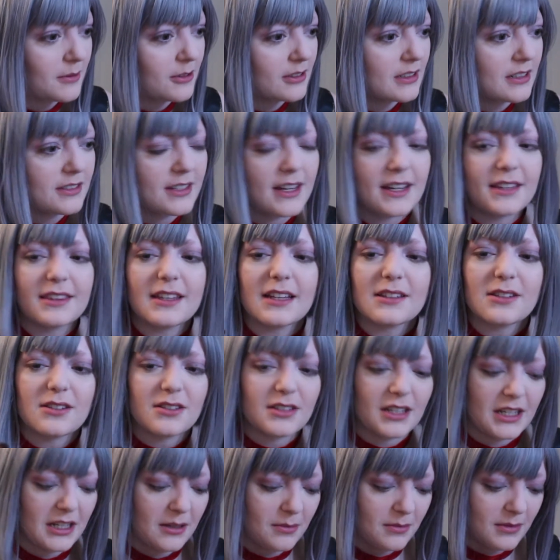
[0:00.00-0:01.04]
I'm going to take that
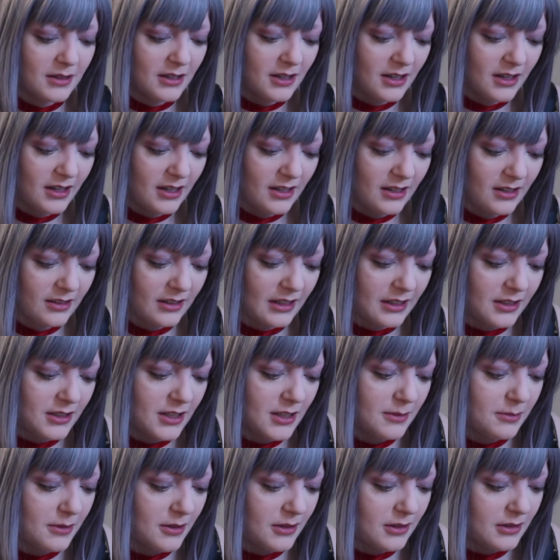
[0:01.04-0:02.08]
same like
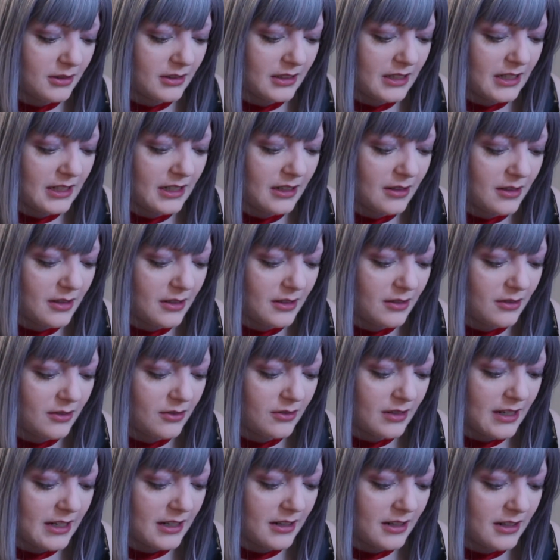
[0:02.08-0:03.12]
sparkly
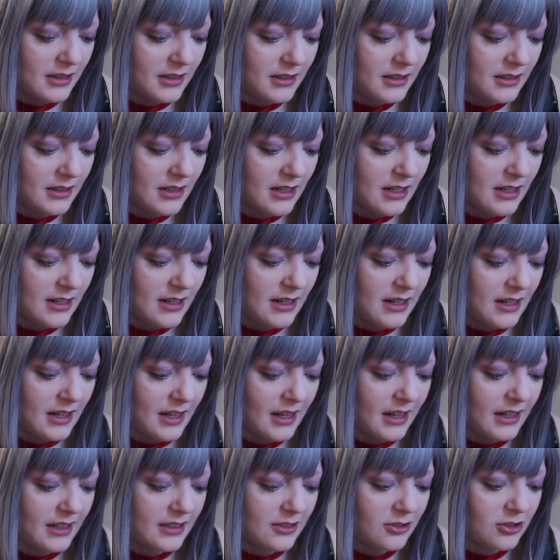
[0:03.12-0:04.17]
gray color
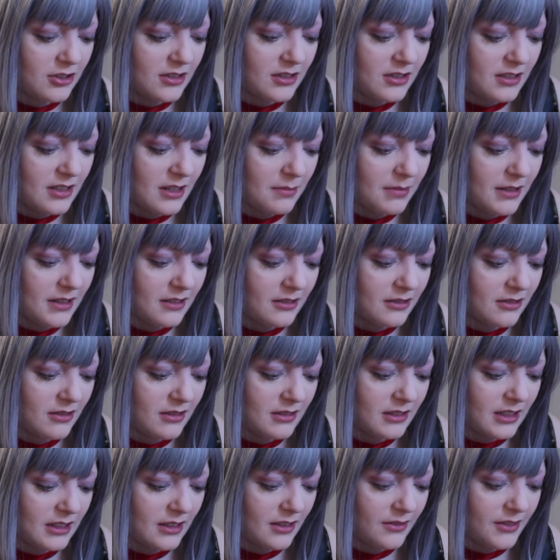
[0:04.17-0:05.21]
and just dip it
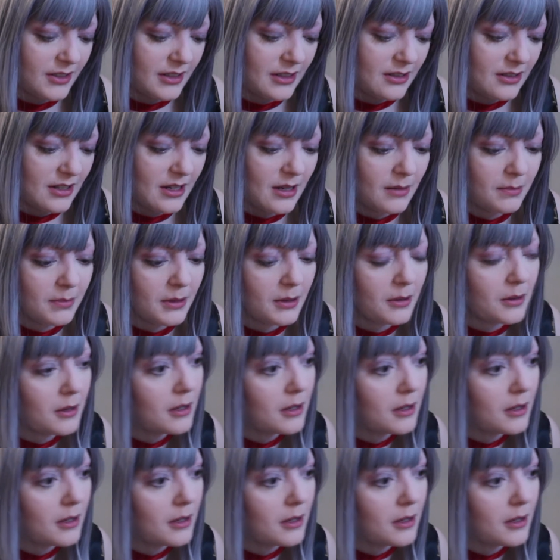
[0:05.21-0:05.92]
along like the very tip.